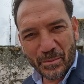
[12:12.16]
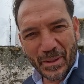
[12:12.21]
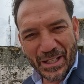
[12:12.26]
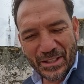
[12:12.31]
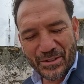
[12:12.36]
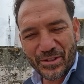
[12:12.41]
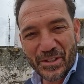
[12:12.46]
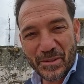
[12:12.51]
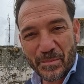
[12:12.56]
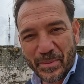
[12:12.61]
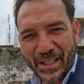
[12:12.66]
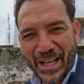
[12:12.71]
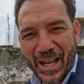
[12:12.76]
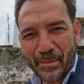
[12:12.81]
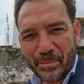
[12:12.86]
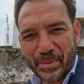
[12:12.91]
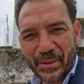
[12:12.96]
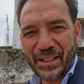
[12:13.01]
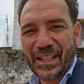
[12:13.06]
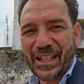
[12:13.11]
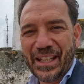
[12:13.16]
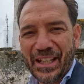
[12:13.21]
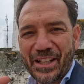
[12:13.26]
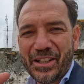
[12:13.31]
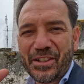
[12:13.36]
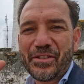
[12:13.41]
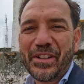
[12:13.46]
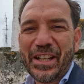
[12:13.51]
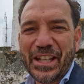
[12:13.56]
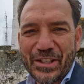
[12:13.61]
much has been happening
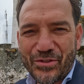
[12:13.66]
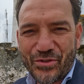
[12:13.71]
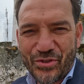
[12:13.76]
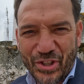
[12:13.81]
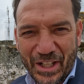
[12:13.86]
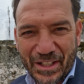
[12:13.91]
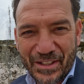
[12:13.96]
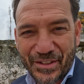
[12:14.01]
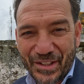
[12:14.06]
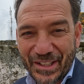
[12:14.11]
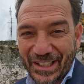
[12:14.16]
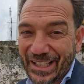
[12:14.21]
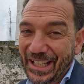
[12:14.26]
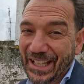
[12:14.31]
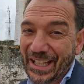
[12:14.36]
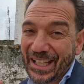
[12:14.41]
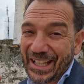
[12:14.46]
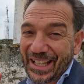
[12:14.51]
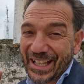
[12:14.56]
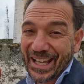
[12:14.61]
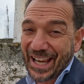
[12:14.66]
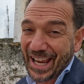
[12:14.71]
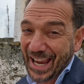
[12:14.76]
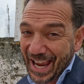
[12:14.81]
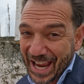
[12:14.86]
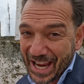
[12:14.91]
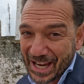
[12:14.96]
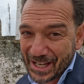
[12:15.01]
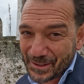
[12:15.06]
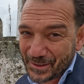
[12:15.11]
here, is gently
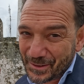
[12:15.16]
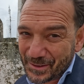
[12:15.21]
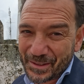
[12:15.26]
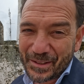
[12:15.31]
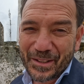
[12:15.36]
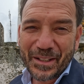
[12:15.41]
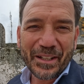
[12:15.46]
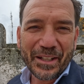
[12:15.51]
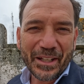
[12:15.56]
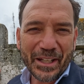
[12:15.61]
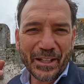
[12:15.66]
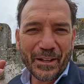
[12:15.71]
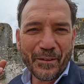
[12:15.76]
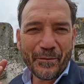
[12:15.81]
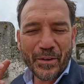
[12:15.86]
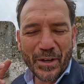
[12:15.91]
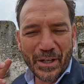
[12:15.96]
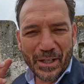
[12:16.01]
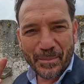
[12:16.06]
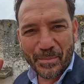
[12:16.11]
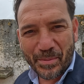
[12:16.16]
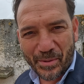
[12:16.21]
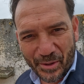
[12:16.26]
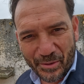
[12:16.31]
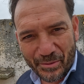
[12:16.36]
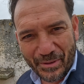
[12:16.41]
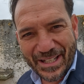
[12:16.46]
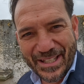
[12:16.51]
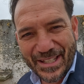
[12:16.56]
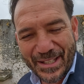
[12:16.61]
and in a very
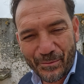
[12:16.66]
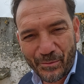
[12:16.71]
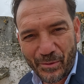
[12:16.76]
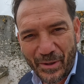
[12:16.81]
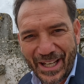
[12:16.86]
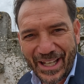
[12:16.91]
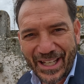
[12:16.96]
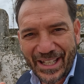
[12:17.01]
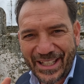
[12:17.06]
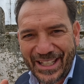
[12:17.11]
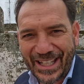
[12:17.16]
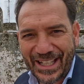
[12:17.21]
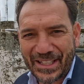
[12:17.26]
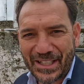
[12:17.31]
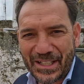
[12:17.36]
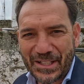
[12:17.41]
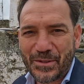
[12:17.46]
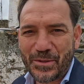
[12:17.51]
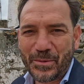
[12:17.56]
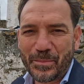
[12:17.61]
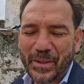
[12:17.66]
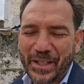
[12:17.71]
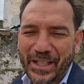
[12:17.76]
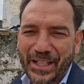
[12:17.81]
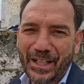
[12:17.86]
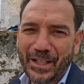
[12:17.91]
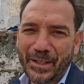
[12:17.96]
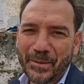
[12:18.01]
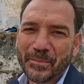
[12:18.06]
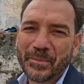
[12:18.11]
progressive way getting to
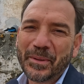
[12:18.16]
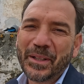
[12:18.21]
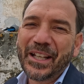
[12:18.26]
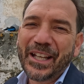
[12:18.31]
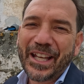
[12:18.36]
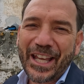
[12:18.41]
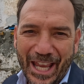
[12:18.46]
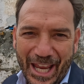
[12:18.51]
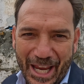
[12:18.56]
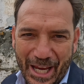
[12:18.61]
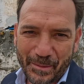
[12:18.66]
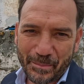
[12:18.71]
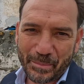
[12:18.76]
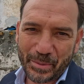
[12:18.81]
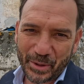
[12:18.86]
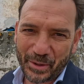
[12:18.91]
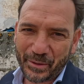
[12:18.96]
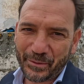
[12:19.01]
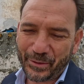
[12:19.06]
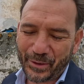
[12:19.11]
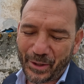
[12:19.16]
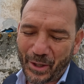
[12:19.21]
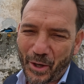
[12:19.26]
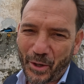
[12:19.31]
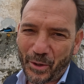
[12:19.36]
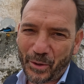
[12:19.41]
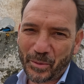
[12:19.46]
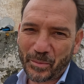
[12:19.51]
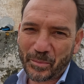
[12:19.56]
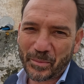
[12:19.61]
become a beautiful
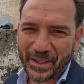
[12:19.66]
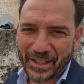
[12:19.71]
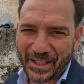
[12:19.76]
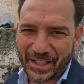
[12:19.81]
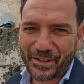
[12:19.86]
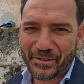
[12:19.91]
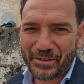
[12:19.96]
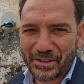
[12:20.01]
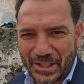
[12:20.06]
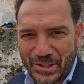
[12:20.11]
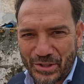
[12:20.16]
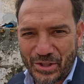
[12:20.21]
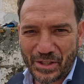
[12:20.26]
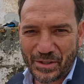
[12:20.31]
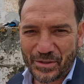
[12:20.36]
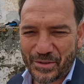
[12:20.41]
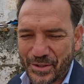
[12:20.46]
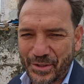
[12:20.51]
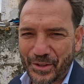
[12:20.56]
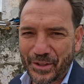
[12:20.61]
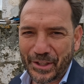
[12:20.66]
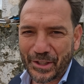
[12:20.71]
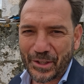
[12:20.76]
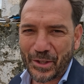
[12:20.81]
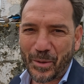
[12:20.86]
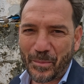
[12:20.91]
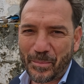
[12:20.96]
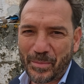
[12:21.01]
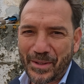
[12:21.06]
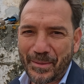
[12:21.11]
home here in the Centro
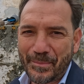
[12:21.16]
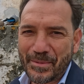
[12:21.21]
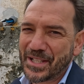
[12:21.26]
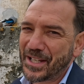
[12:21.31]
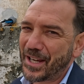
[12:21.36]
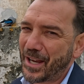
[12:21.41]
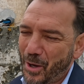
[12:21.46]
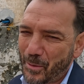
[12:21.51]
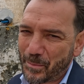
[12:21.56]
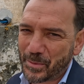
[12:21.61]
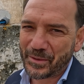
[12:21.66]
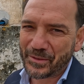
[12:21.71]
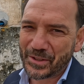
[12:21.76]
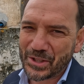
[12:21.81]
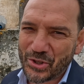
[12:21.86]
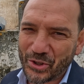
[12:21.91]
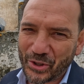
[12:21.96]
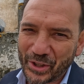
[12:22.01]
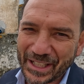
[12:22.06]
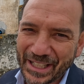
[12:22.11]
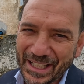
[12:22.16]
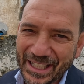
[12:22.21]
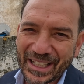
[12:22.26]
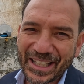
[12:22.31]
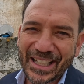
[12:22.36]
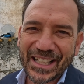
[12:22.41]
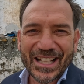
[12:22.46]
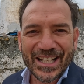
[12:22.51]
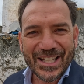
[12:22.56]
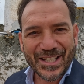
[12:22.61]
Storico of PARABITA. I hope you've enjoyed it.
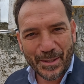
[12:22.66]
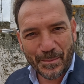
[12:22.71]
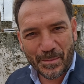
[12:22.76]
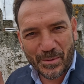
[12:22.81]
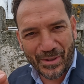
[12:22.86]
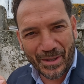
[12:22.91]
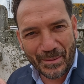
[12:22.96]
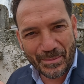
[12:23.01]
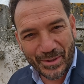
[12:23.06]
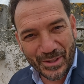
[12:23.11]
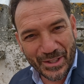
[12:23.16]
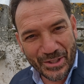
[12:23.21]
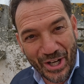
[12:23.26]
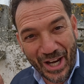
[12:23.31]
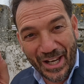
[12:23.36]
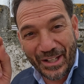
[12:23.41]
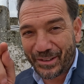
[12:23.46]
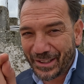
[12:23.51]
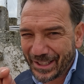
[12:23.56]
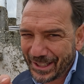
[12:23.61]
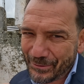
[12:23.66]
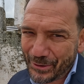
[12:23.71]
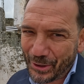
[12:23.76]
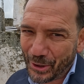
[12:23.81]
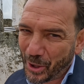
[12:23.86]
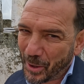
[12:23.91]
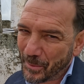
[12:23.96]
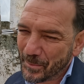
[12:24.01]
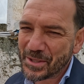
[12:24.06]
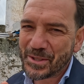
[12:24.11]
Subscribe to the channel, leave
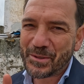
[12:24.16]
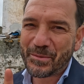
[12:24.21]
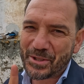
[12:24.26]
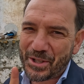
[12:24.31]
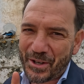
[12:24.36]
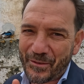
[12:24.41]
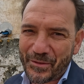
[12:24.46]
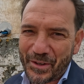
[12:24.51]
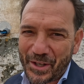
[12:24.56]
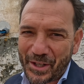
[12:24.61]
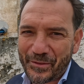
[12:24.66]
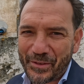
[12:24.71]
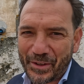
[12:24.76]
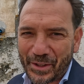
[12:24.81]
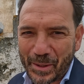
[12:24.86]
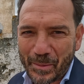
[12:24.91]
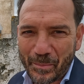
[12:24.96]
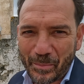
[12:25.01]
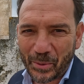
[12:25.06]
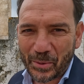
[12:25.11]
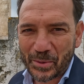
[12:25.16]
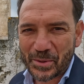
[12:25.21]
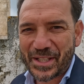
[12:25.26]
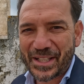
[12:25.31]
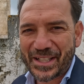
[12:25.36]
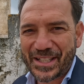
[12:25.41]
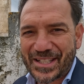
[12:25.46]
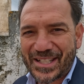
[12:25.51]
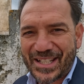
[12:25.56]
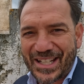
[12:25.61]
your comments, which are very, very
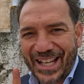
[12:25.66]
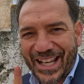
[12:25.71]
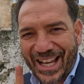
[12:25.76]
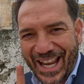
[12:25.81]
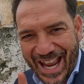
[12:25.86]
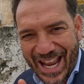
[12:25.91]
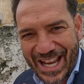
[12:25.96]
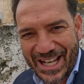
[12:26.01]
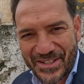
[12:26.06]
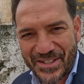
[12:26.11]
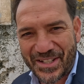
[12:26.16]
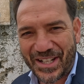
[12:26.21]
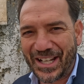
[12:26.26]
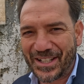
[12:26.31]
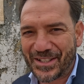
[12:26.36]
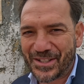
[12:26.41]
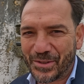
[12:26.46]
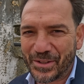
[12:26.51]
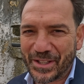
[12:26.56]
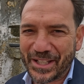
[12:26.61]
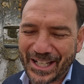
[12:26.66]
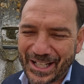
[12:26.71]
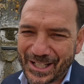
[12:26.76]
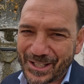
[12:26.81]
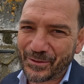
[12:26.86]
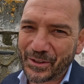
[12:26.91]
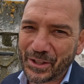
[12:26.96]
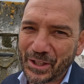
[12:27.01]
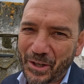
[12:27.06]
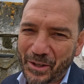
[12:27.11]
important. And until the
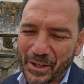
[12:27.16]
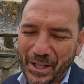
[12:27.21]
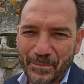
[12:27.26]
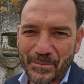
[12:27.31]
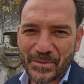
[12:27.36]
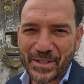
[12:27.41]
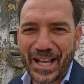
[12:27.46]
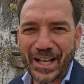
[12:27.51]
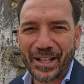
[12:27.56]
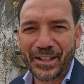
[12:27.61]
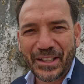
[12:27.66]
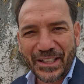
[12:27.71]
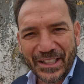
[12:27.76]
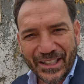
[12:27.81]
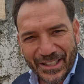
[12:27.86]
next video comes out,